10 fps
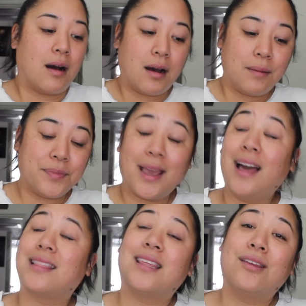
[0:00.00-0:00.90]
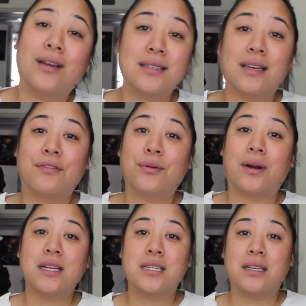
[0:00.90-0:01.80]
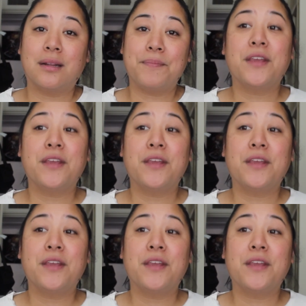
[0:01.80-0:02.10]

Um, yeah, thank you guys again for watching.